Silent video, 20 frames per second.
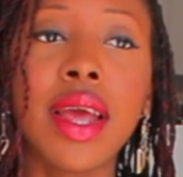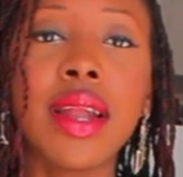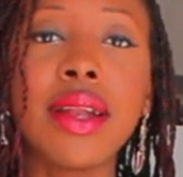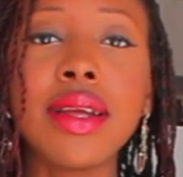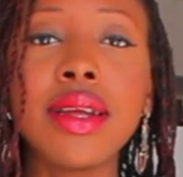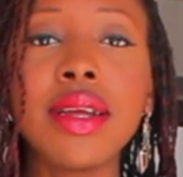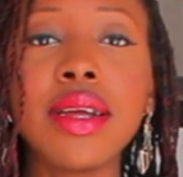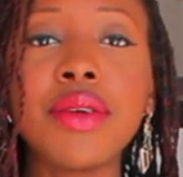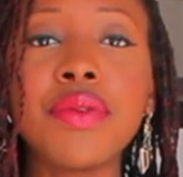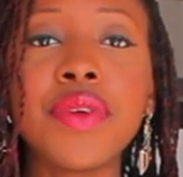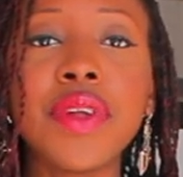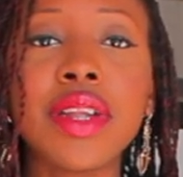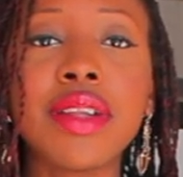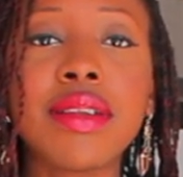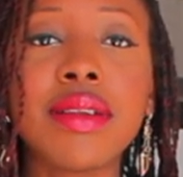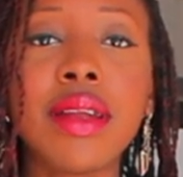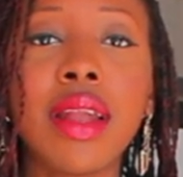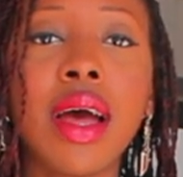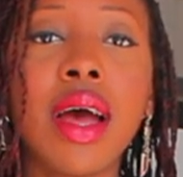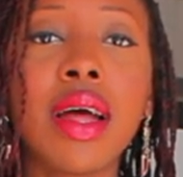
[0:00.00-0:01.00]
And if
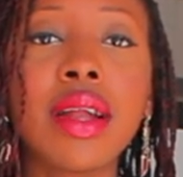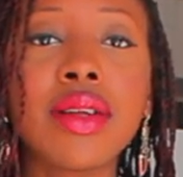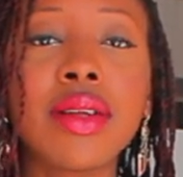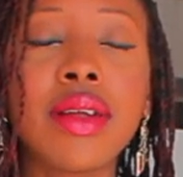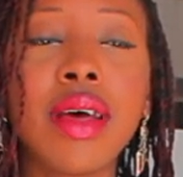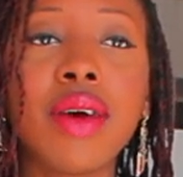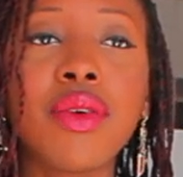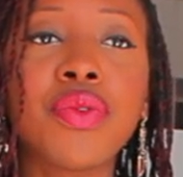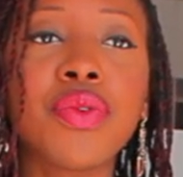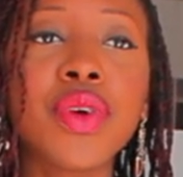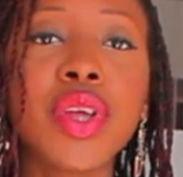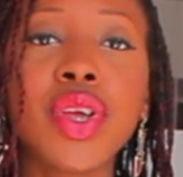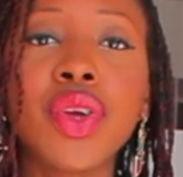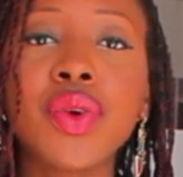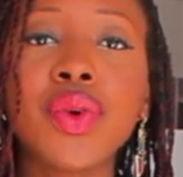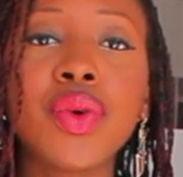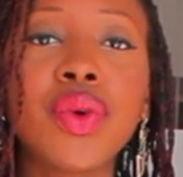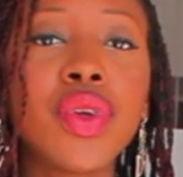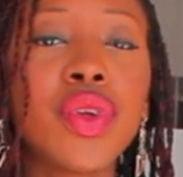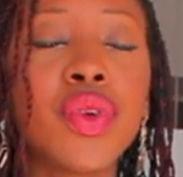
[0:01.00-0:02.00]
it's not for
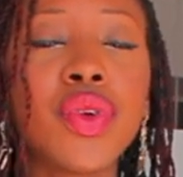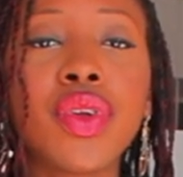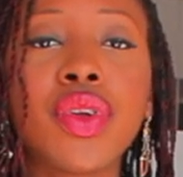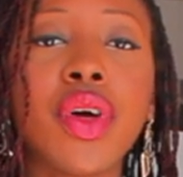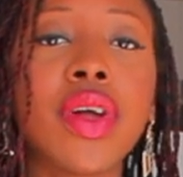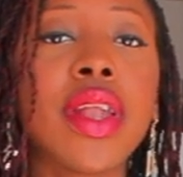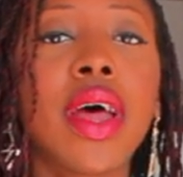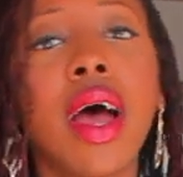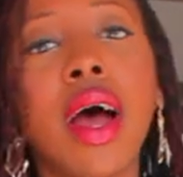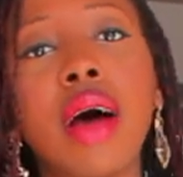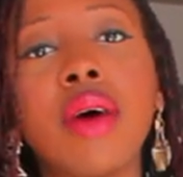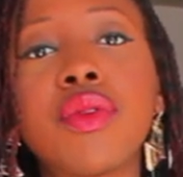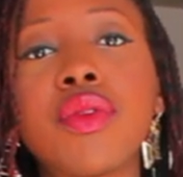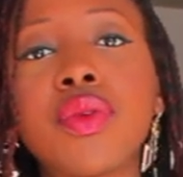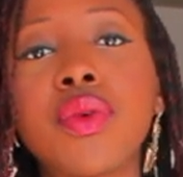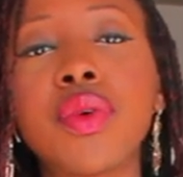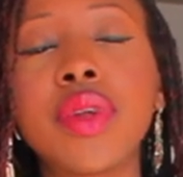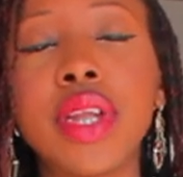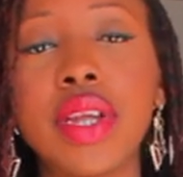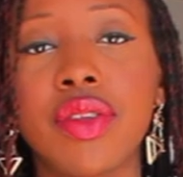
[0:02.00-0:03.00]
you, you don't
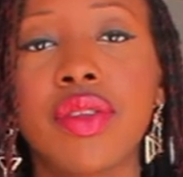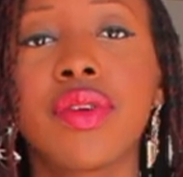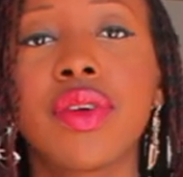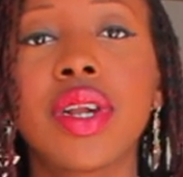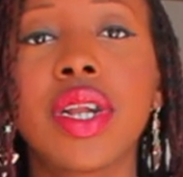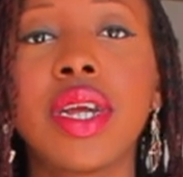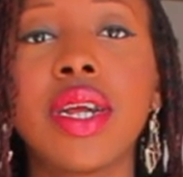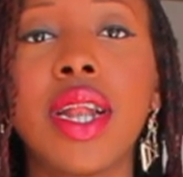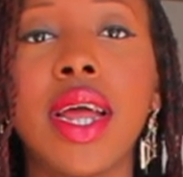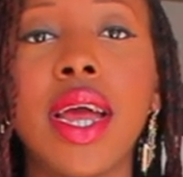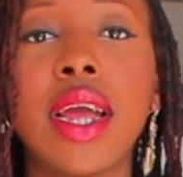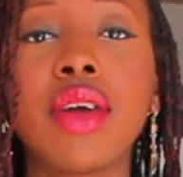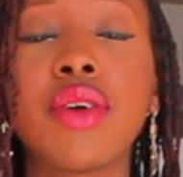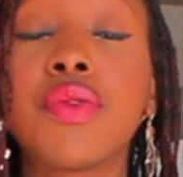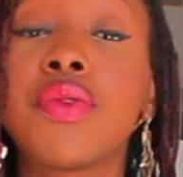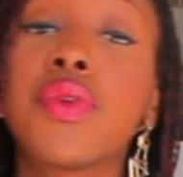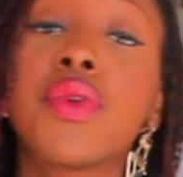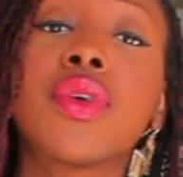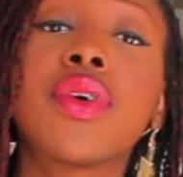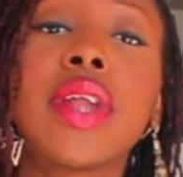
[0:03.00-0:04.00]
have to necessarily like
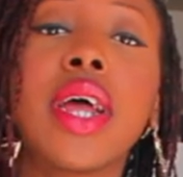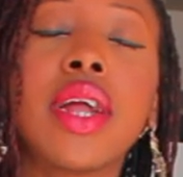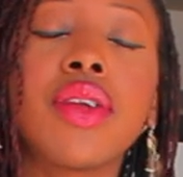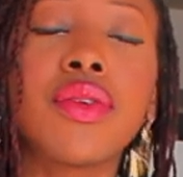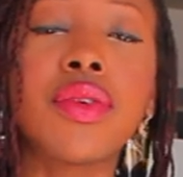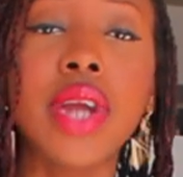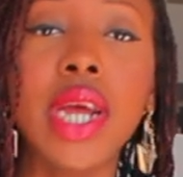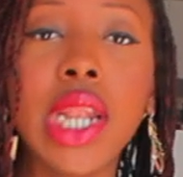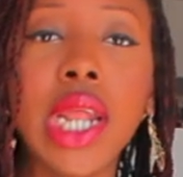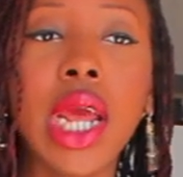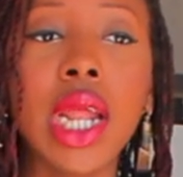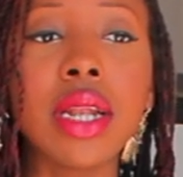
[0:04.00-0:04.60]
follow that trend.